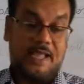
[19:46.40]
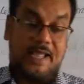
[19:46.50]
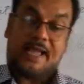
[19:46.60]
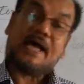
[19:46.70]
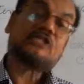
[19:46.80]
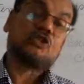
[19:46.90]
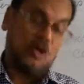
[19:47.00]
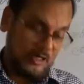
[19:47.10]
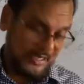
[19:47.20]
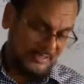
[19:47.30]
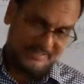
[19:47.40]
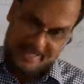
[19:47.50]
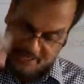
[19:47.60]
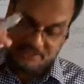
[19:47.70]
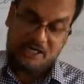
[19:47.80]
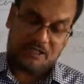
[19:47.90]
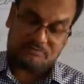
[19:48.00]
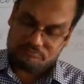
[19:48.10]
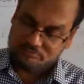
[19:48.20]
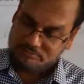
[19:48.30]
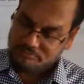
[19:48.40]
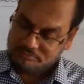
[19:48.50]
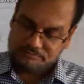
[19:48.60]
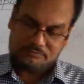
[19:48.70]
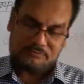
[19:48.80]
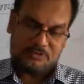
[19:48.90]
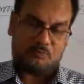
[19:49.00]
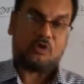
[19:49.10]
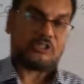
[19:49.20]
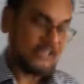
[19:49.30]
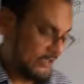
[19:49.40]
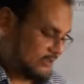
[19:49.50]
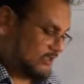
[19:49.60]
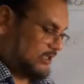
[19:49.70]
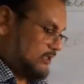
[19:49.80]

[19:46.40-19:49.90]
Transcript: As long as, another important